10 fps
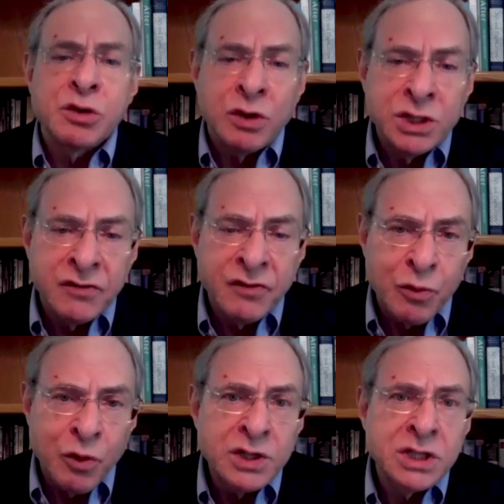across
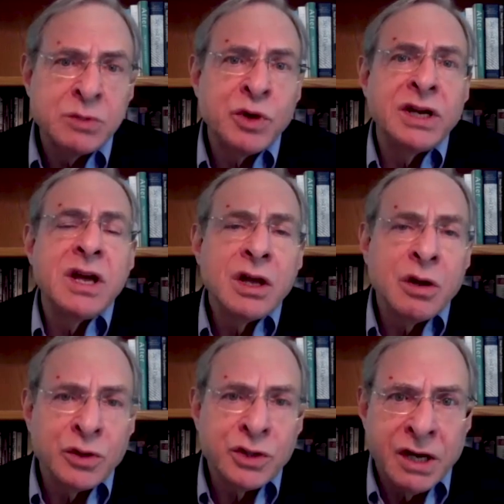different parts of the brain
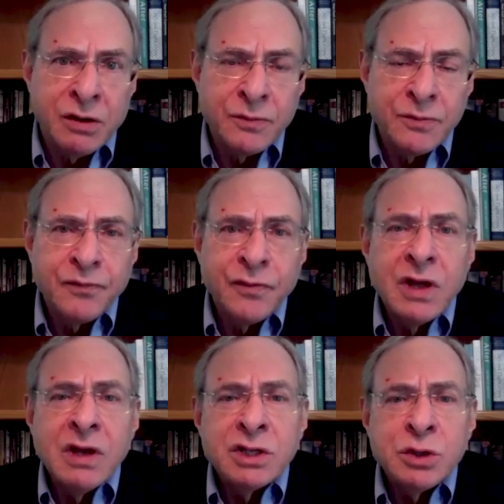goes down.
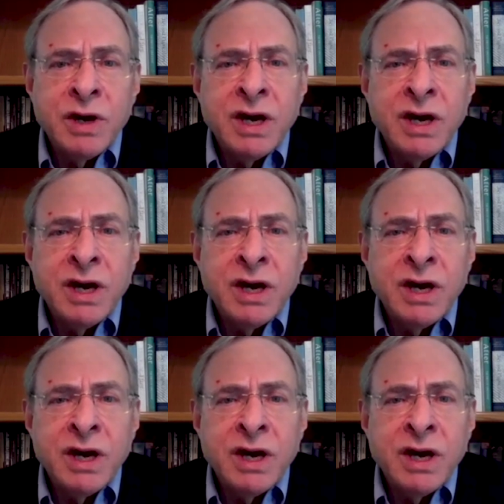Mm-hmm. So,